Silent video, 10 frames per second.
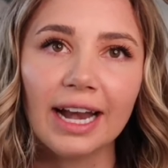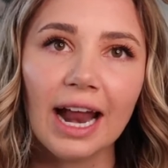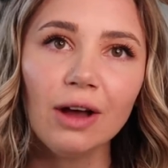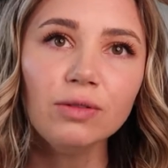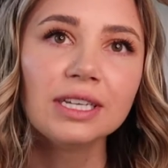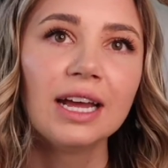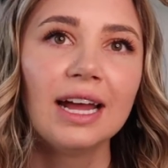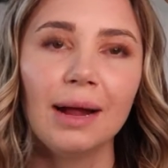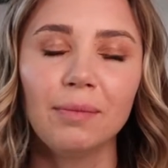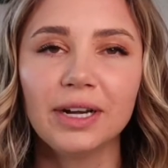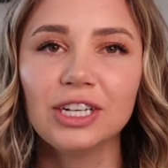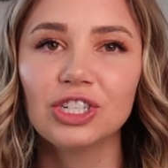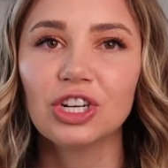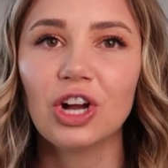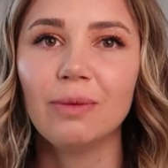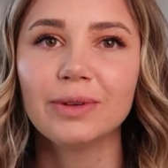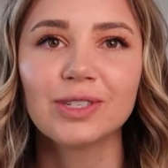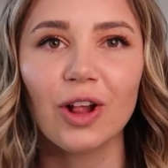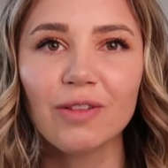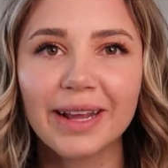it out. I'm pretty sure almost
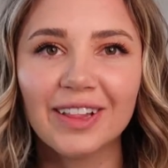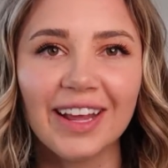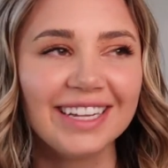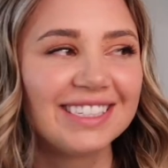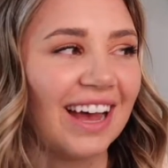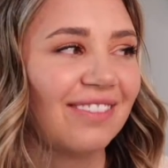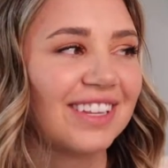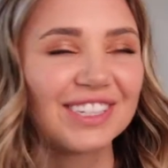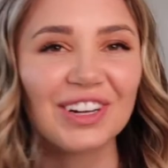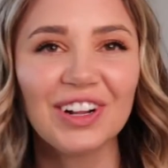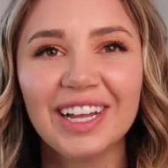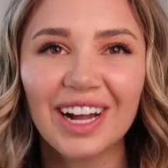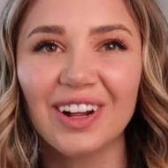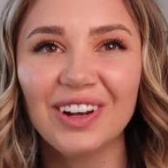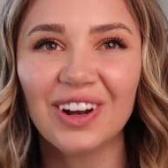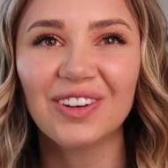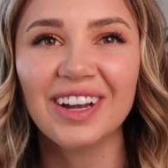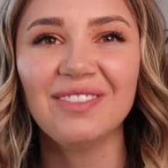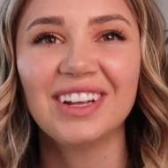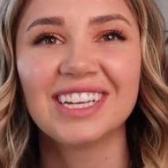all of my clients have this curling iron
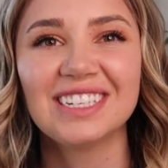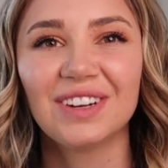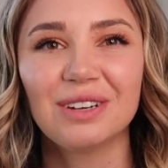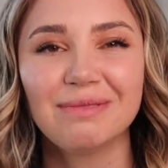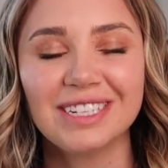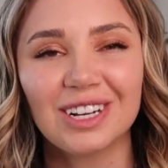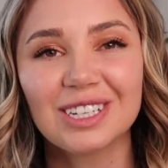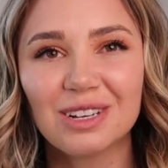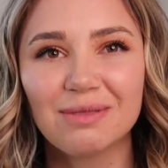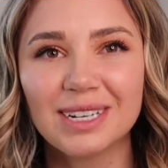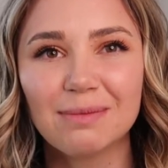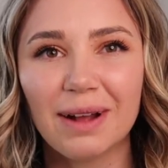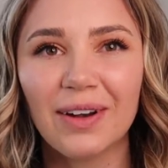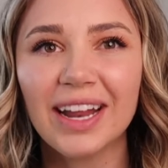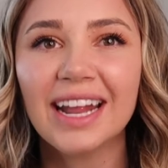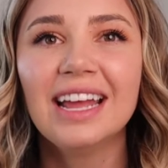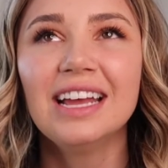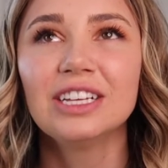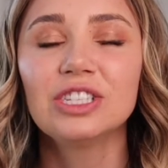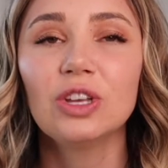already because you've heard me talk so much about it.
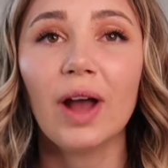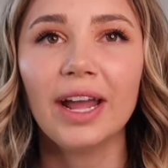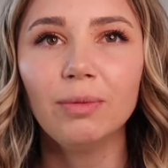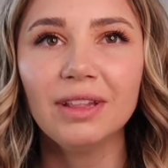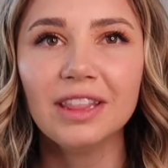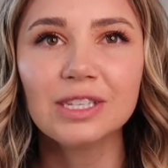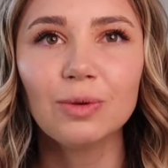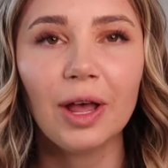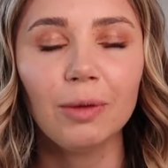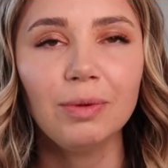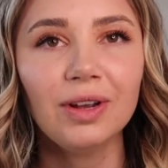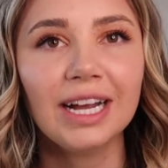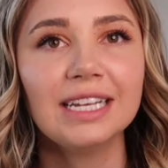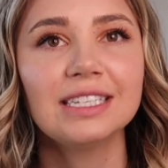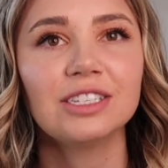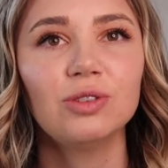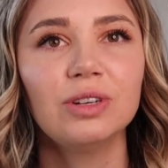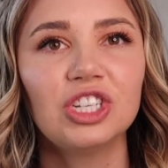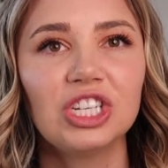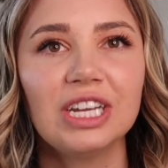So I hope that this will help you guys to
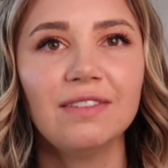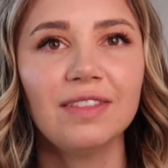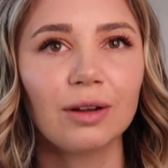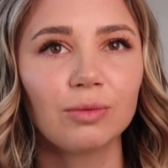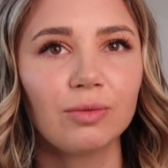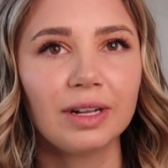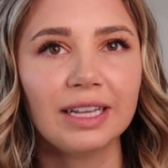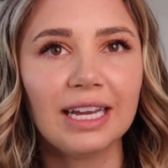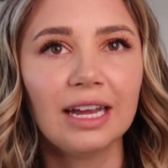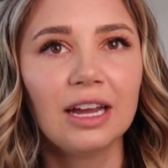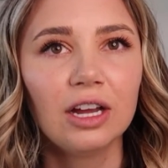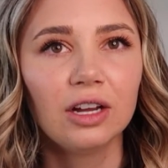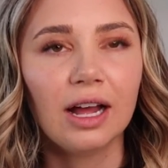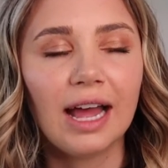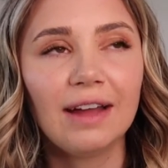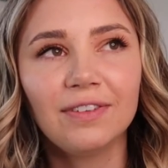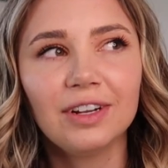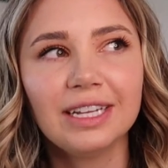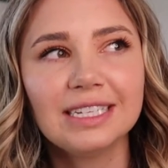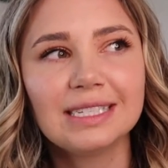achieve that really
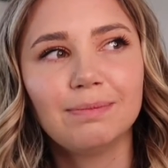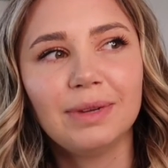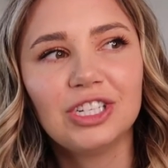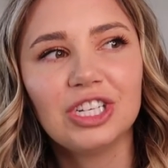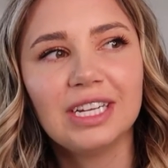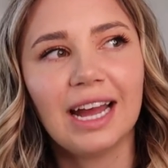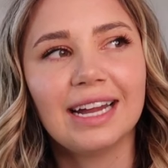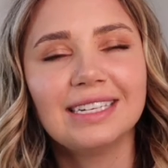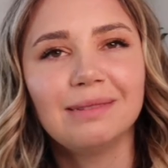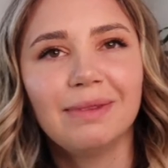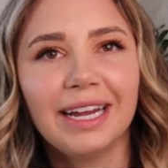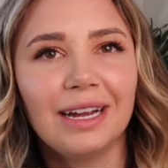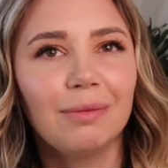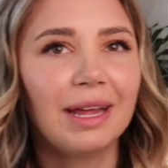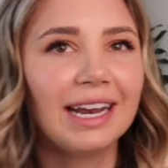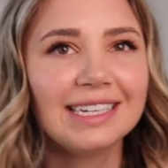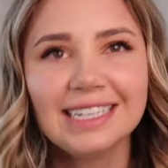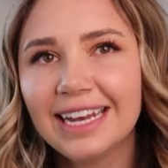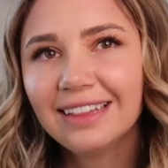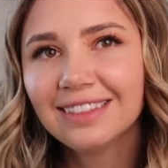effortless, beachy, I did my hair but I
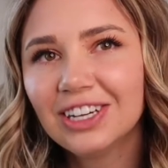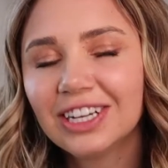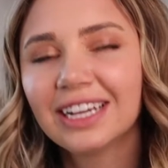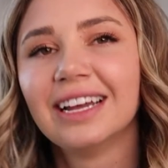didn't look.